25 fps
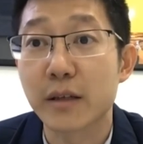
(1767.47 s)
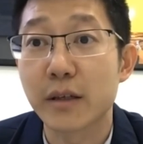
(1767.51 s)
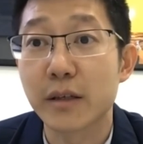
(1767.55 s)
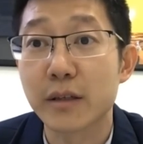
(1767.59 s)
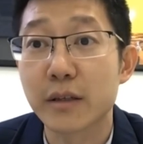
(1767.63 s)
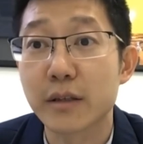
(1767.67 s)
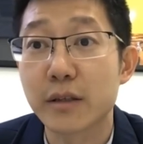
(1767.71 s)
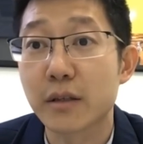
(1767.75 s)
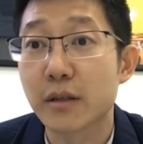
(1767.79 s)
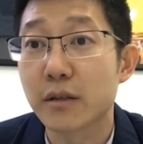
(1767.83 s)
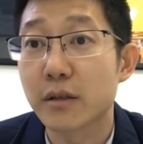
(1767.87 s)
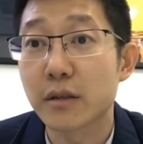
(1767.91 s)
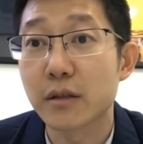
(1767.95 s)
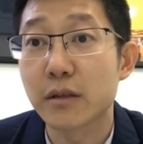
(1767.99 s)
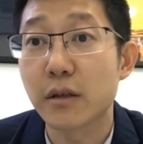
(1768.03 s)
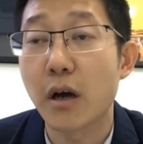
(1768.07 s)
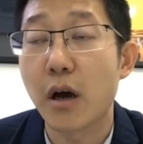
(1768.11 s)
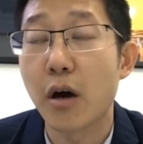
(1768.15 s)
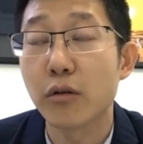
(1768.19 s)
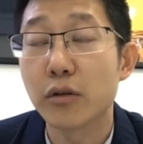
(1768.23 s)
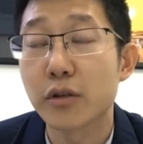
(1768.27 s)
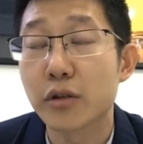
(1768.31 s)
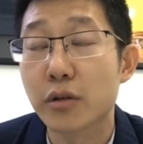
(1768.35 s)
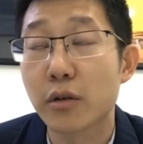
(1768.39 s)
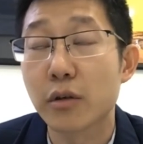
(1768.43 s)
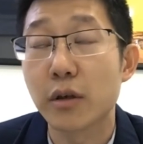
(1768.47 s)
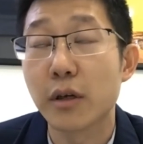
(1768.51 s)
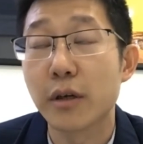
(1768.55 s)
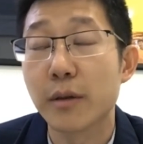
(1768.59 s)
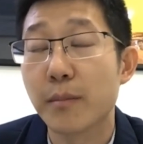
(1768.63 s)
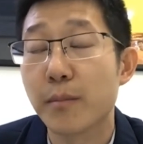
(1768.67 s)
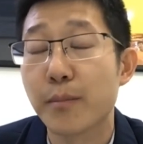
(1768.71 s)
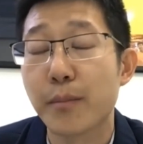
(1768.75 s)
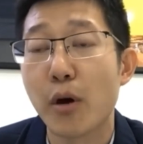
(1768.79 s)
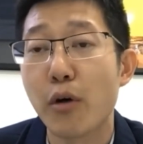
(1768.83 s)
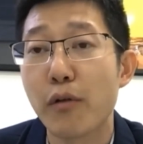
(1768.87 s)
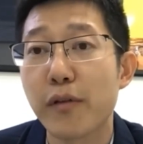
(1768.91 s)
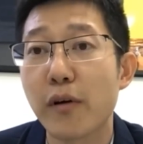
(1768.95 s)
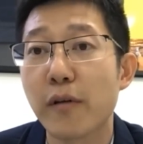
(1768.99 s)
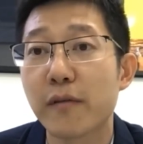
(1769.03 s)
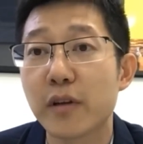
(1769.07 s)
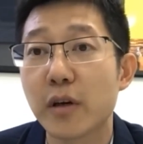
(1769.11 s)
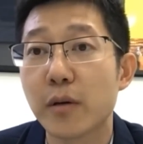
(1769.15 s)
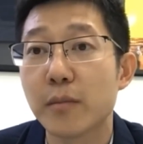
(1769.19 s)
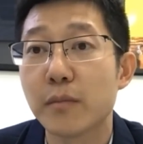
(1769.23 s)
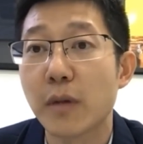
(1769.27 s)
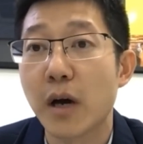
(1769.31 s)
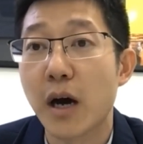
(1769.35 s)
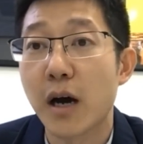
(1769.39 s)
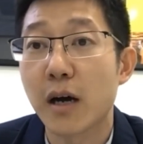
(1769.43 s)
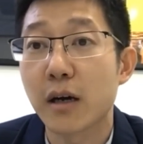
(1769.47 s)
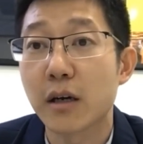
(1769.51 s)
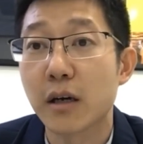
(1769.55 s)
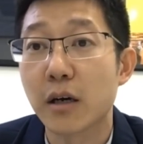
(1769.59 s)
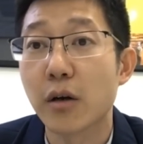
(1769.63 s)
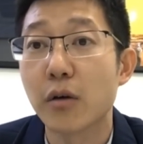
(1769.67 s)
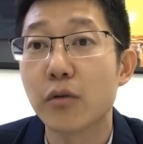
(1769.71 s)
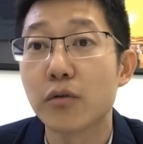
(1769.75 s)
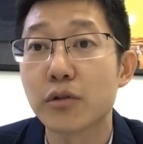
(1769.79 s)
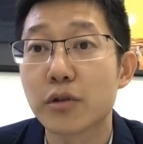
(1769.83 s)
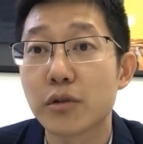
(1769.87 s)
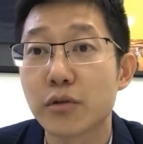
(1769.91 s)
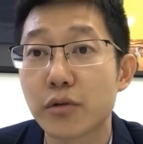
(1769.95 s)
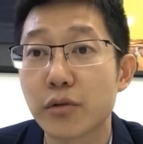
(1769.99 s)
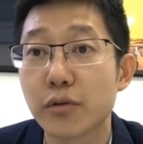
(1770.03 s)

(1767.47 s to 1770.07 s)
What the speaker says: Is also both of them are close